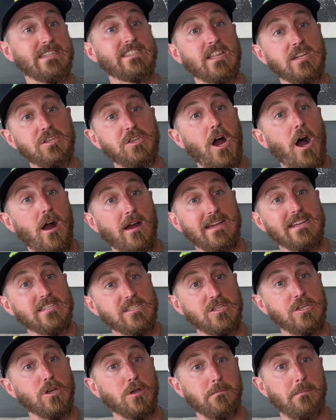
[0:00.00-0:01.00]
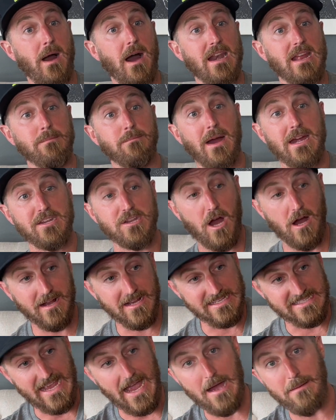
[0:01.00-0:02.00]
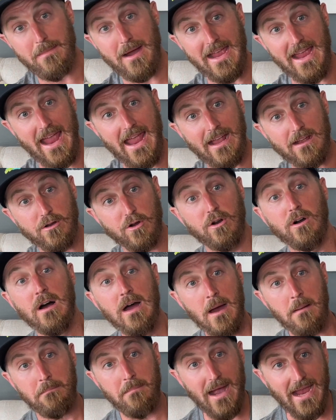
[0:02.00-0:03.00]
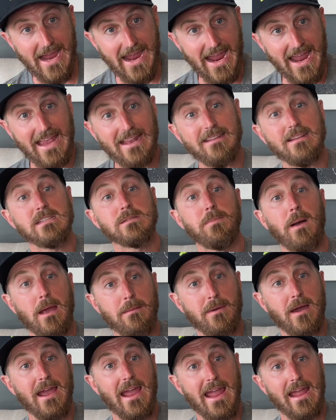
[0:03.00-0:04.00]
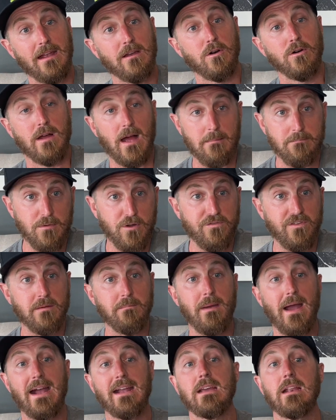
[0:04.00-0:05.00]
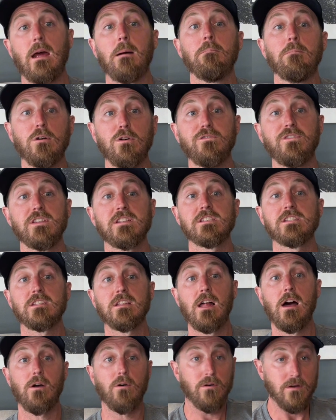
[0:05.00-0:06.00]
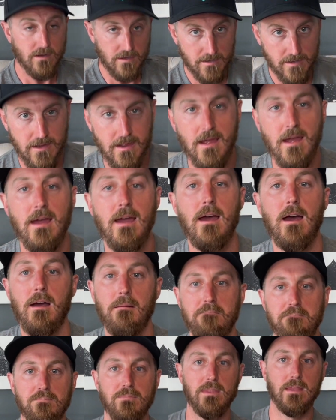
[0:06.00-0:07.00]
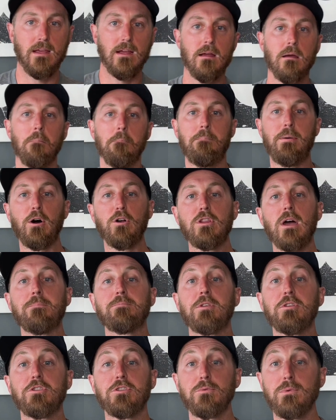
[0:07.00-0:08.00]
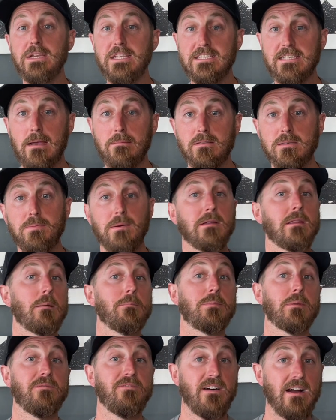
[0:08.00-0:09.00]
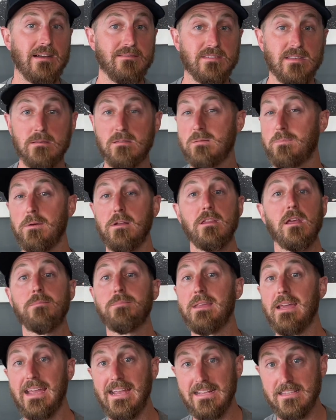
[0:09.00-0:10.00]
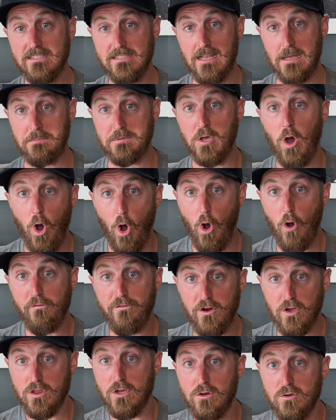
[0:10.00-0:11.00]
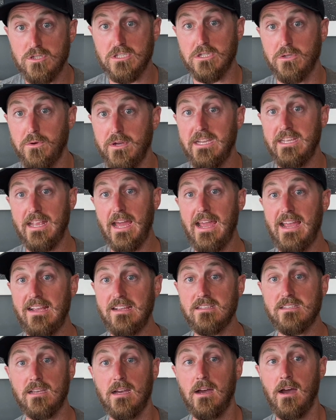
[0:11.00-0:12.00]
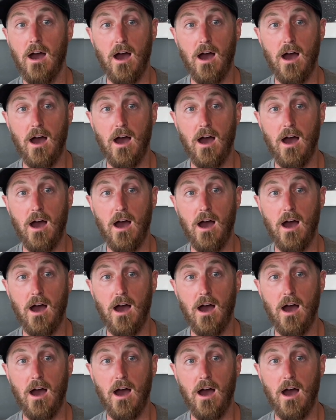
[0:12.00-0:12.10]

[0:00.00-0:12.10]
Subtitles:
as the dog is to your body. My dog is at my ankle. My hand is by my ankle. I'm moving back and I'm moving slow. Build up to 3 steps, build up to 5 steps, build up to 8 steps over those 3 days.